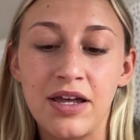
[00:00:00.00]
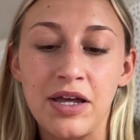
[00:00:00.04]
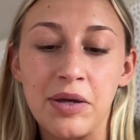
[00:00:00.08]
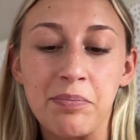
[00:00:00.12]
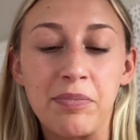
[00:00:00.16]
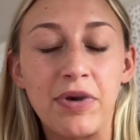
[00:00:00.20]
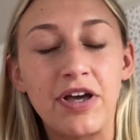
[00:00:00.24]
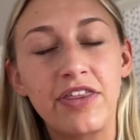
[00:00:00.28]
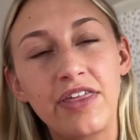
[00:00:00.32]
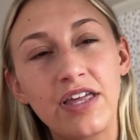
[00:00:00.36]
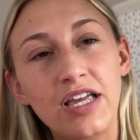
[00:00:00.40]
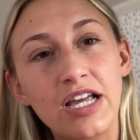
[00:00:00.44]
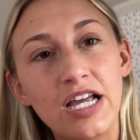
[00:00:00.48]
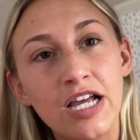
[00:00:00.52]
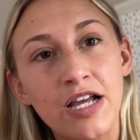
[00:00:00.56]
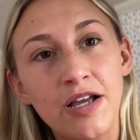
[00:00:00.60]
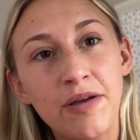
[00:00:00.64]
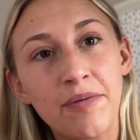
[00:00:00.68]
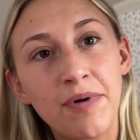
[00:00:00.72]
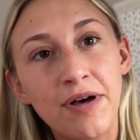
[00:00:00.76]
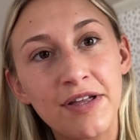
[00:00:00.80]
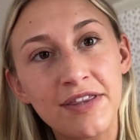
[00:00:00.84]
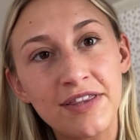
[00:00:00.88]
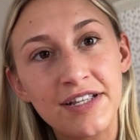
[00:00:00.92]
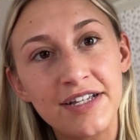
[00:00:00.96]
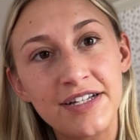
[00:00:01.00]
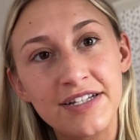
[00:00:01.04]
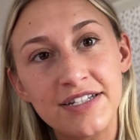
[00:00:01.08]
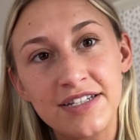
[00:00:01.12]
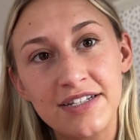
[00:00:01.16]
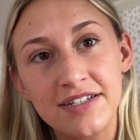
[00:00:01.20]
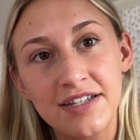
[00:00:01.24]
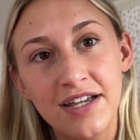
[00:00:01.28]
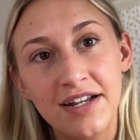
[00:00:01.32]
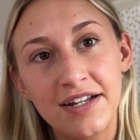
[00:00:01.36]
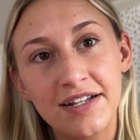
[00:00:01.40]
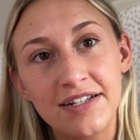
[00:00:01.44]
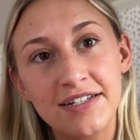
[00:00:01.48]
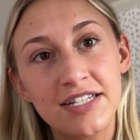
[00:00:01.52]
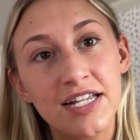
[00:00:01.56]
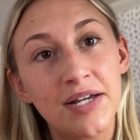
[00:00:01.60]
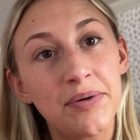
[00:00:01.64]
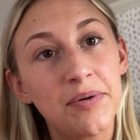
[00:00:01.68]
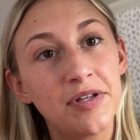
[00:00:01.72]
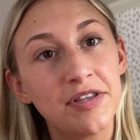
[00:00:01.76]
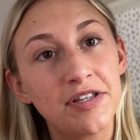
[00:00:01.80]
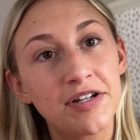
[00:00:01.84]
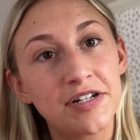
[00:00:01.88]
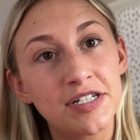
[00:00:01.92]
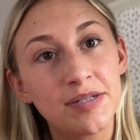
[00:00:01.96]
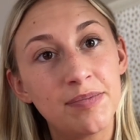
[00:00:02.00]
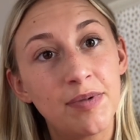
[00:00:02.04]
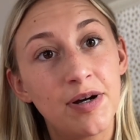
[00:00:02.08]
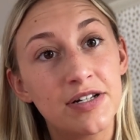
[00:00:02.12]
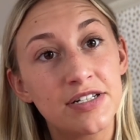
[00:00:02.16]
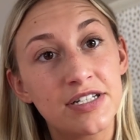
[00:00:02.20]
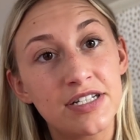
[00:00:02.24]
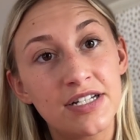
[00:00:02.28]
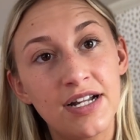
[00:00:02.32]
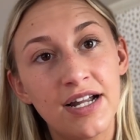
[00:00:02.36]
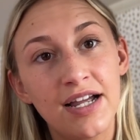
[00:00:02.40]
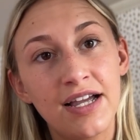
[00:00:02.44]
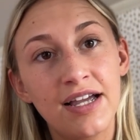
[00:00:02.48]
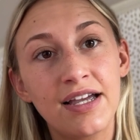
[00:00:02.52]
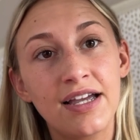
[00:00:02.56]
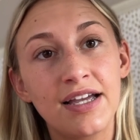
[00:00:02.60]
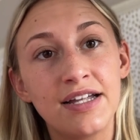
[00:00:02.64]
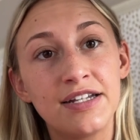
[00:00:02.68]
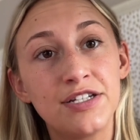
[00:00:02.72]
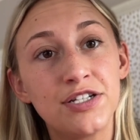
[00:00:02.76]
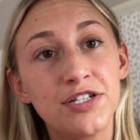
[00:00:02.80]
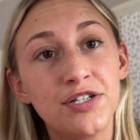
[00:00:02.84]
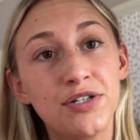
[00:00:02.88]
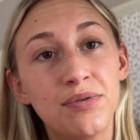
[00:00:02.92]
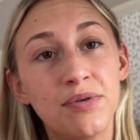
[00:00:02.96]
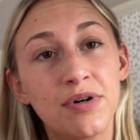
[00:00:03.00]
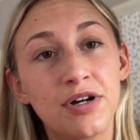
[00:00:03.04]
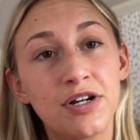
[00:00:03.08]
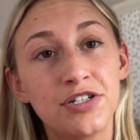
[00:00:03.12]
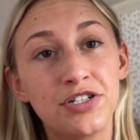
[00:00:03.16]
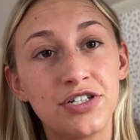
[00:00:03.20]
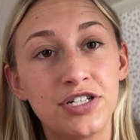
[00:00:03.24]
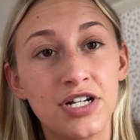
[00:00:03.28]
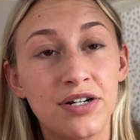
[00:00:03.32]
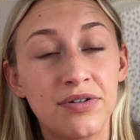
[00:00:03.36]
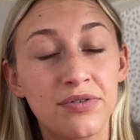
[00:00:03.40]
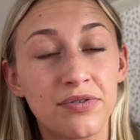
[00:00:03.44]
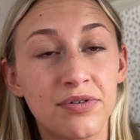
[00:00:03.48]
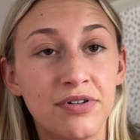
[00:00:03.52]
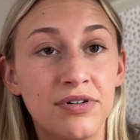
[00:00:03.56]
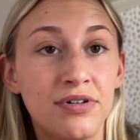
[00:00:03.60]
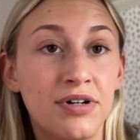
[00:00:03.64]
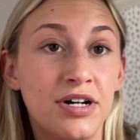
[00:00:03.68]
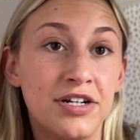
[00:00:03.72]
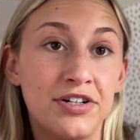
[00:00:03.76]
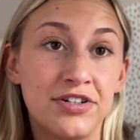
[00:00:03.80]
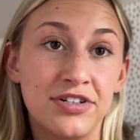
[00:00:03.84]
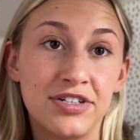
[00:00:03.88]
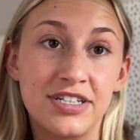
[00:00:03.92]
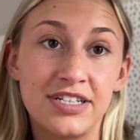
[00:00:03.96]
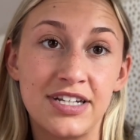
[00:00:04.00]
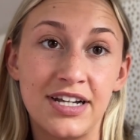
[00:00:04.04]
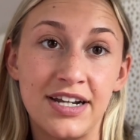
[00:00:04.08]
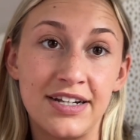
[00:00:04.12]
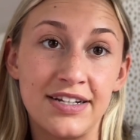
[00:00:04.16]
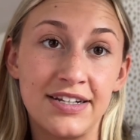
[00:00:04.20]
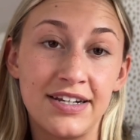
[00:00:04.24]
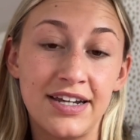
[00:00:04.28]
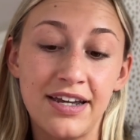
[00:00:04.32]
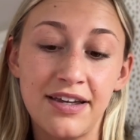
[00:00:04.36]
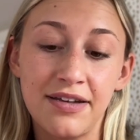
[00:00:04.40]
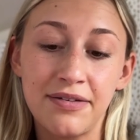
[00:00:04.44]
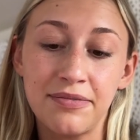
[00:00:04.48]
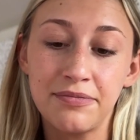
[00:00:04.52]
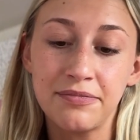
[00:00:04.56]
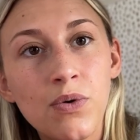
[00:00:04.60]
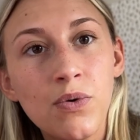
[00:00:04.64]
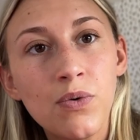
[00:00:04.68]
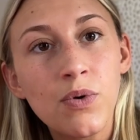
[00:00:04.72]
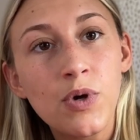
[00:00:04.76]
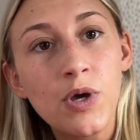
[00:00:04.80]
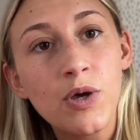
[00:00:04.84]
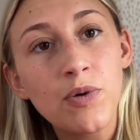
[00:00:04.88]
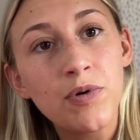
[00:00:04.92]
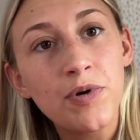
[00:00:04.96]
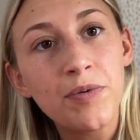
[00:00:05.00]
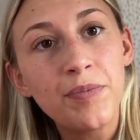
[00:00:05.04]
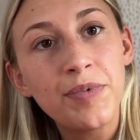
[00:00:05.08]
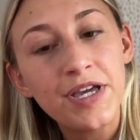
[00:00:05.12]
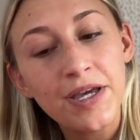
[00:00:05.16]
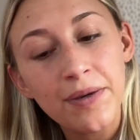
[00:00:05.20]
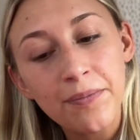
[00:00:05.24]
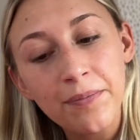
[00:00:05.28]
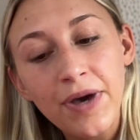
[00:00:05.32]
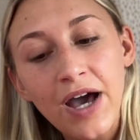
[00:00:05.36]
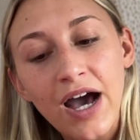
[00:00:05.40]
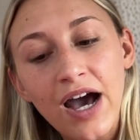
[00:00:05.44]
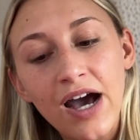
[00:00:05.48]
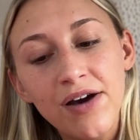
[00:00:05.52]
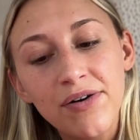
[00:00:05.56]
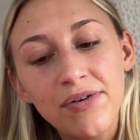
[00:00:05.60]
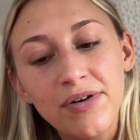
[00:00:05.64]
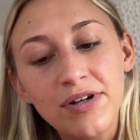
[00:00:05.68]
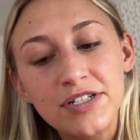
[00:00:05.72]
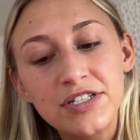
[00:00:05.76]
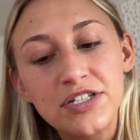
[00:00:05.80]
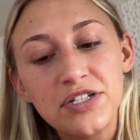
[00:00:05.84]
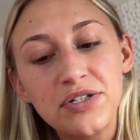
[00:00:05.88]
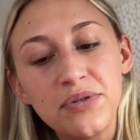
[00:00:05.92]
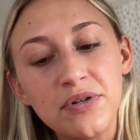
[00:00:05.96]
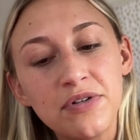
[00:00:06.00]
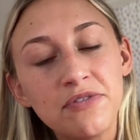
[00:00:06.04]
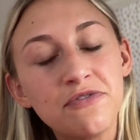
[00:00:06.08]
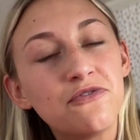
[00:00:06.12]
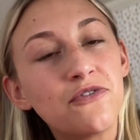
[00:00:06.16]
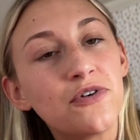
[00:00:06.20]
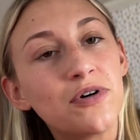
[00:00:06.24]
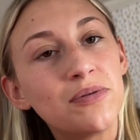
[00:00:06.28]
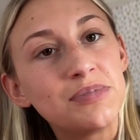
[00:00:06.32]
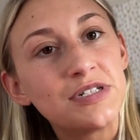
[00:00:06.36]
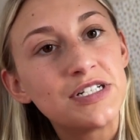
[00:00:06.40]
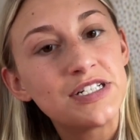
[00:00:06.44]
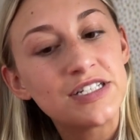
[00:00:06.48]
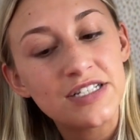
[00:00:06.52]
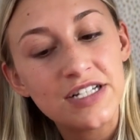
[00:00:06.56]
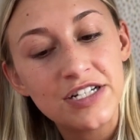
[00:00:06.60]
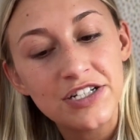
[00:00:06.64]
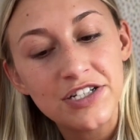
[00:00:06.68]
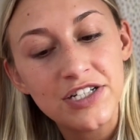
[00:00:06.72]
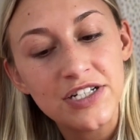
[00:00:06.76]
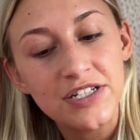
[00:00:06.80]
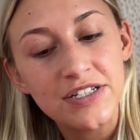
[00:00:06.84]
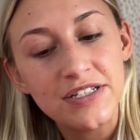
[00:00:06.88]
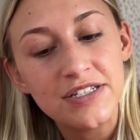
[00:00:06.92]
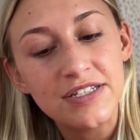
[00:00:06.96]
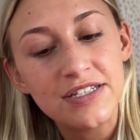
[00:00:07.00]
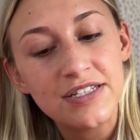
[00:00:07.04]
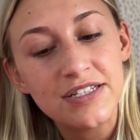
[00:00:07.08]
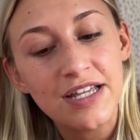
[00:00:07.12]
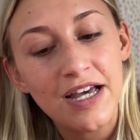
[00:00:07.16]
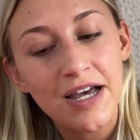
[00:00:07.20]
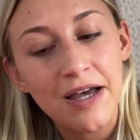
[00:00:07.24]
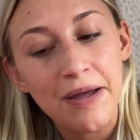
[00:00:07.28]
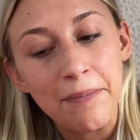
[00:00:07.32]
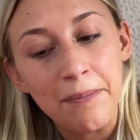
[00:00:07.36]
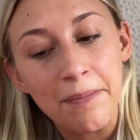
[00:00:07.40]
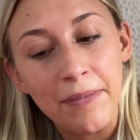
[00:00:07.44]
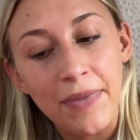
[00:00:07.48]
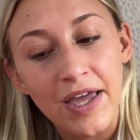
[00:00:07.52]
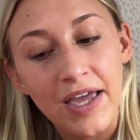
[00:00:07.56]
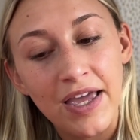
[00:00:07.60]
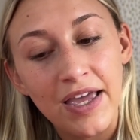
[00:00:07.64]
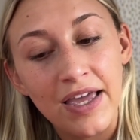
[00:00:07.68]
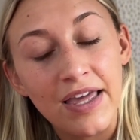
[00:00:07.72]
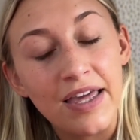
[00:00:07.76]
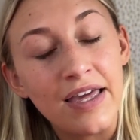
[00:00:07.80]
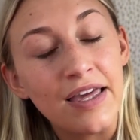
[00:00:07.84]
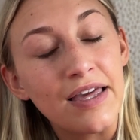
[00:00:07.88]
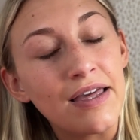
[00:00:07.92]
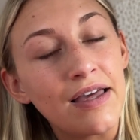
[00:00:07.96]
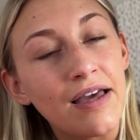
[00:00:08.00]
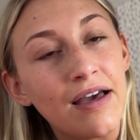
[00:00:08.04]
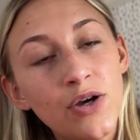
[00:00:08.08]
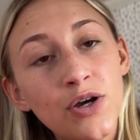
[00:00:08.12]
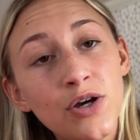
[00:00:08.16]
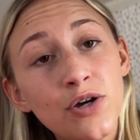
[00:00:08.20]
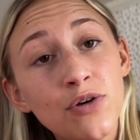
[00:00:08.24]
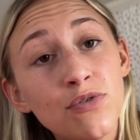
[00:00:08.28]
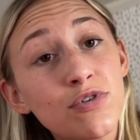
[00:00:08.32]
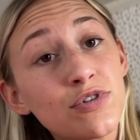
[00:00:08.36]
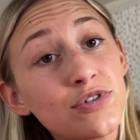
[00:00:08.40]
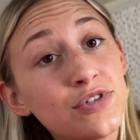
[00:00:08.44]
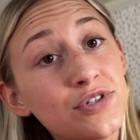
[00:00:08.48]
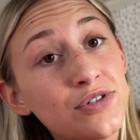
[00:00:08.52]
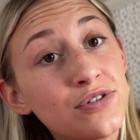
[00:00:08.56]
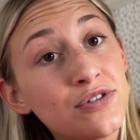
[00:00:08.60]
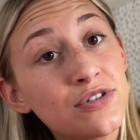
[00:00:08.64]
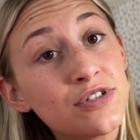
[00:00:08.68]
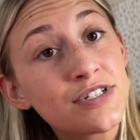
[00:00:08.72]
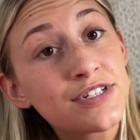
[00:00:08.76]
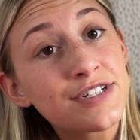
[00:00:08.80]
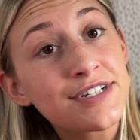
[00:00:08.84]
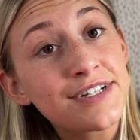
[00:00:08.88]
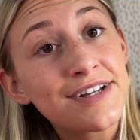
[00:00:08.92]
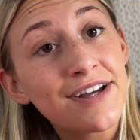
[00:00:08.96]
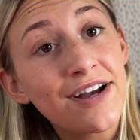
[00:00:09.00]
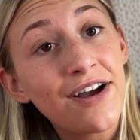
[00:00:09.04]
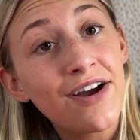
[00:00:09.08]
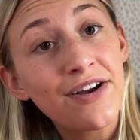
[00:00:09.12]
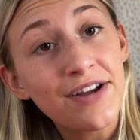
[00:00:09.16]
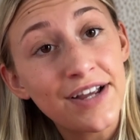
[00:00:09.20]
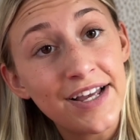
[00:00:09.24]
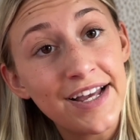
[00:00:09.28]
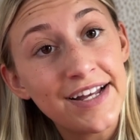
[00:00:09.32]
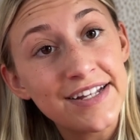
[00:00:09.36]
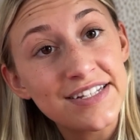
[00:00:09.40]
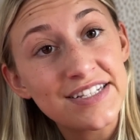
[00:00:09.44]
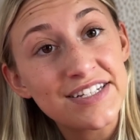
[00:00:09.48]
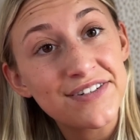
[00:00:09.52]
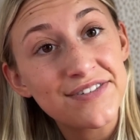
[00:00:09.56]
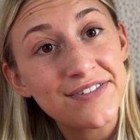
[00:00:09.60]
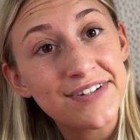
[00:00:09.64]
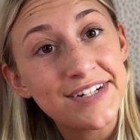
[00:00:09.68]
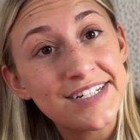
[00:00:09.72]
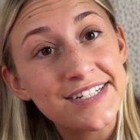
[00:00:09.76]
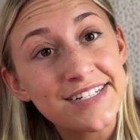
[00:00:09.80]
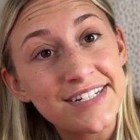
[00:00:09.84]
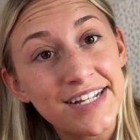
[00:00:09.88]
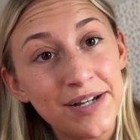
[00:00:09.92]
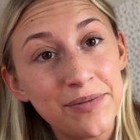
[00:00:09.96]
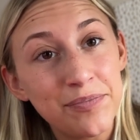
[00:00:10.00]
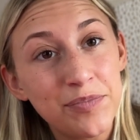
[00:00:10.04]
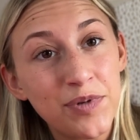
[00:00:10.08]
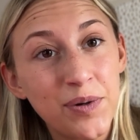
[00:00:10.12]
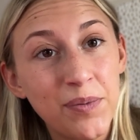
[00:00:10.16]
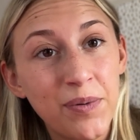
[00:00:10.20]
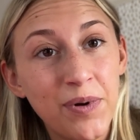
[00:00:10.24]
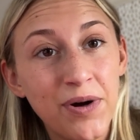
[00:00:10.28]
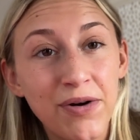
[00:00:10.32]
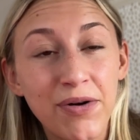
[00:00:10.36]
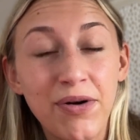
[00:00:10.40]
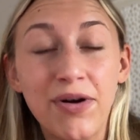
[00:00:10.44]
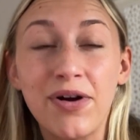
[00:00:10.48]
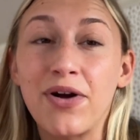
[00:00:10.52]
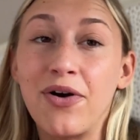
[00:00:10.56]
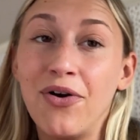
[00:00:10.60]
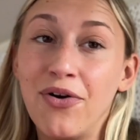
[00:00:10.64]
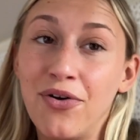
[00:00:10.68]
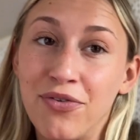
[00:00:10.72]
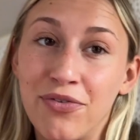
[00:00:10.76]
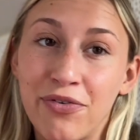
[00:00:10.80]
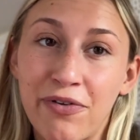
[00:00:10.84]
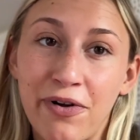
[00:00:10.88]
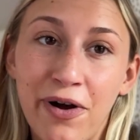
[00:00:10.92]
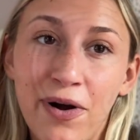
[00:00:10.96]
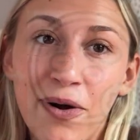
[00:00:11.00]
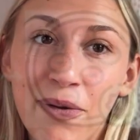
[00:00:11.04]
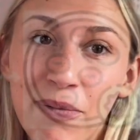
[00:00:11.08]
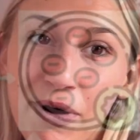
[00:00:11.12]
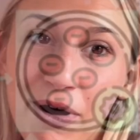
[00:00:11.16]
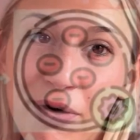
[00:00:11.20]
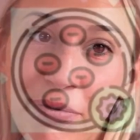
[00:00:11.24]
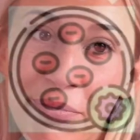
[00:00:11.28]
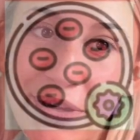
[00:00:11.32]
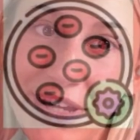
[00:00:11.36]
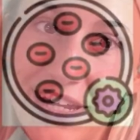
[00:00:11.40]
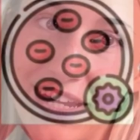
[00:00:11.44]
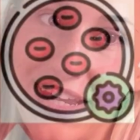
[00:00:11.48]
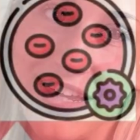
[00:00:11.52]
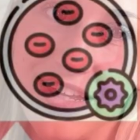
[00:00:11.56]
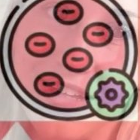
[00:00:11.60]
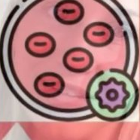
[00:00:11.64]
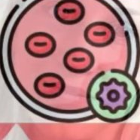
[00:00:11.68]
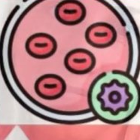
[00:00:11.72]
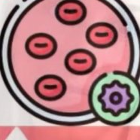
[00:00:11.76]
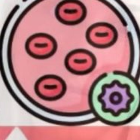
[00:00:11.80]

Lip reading: By thinking about these studies that we learned about today into our general understanding, we will be empowered to inform decisions that may reduce our cancer risk and promote our overall well-being.